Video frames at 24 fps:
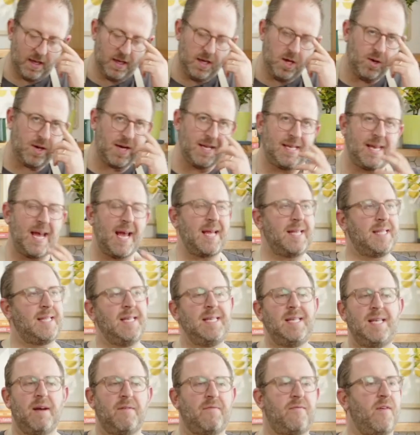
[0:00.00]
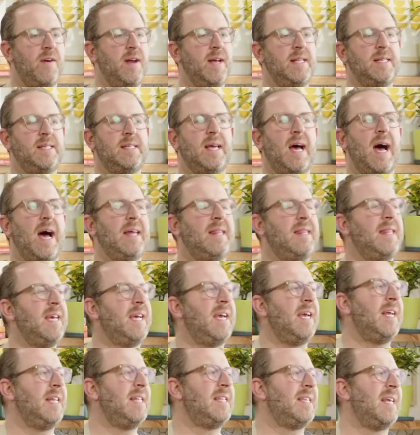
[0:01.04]
You can taste the difference. I think
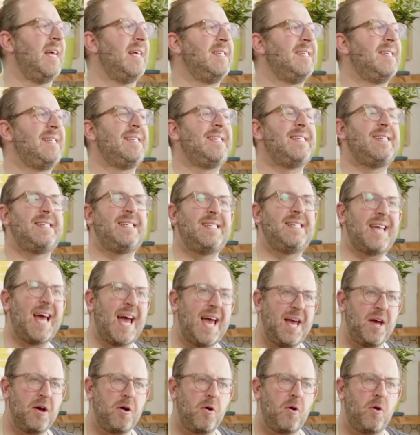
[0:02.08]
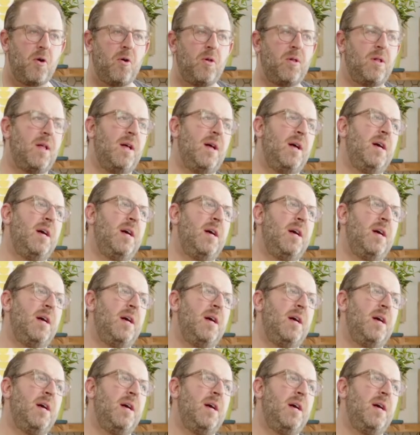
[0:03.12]
it's a stale,